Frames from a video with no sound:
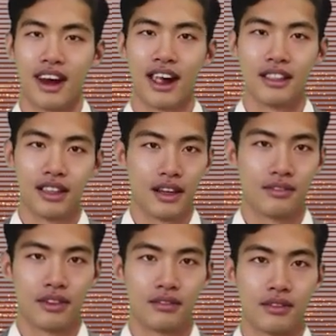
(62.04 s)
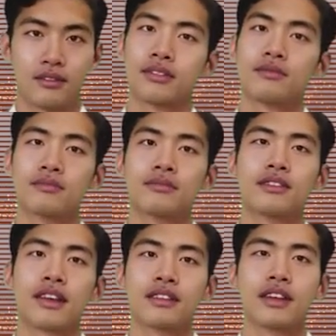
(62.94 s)
IAM users
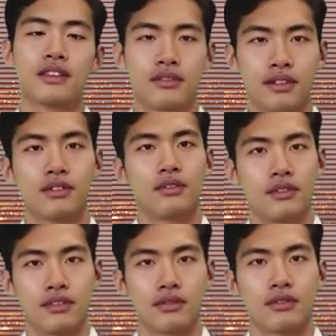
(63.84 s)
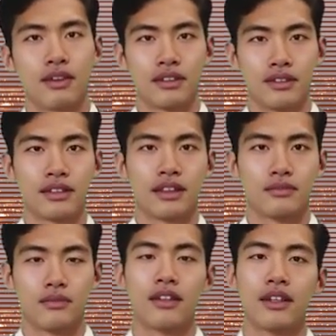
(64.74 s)
represent individuals or
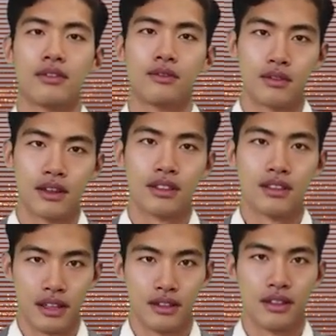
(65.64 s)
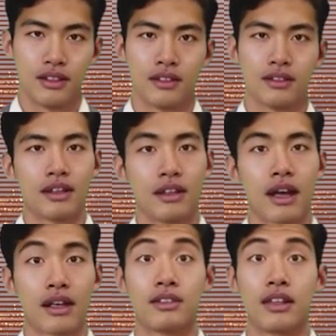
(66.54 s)
entities within your organization that
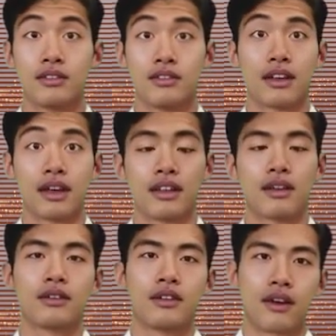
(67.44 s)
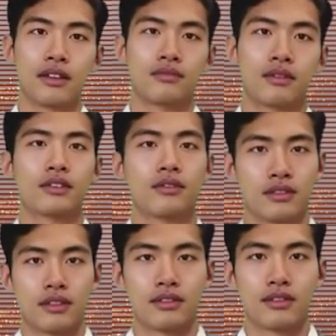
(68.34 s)
need access to AWS
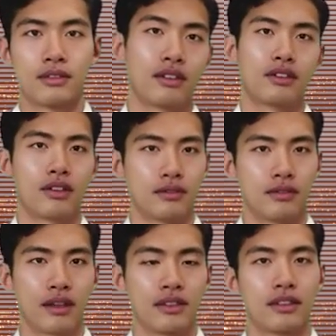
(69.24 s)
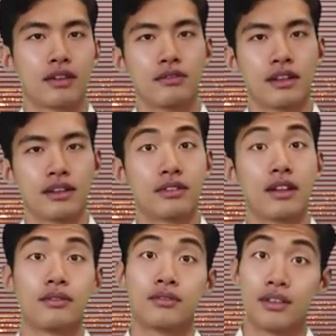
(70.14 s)
resources. Each user has a
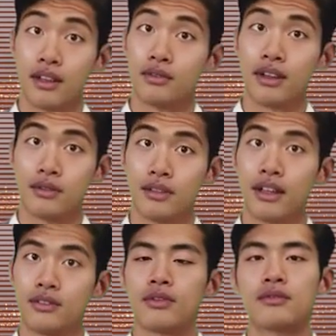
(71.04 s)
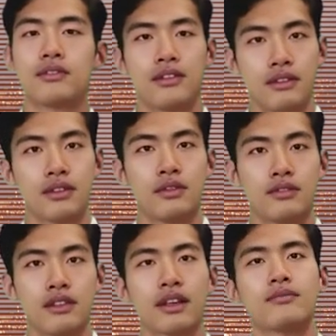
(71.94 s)
unique set of security credentials,
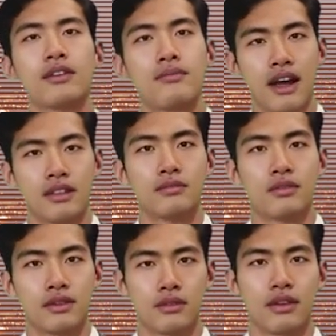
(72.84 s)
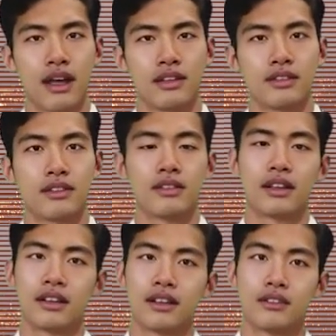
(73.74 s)
username and password or
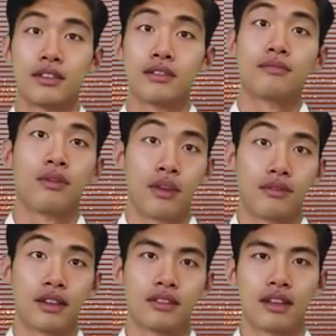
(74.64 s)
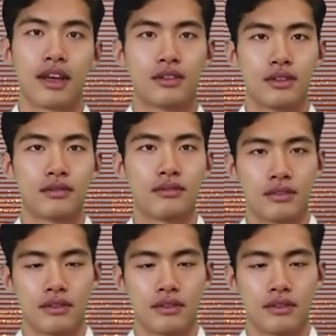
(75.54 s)
access keys, for authentication.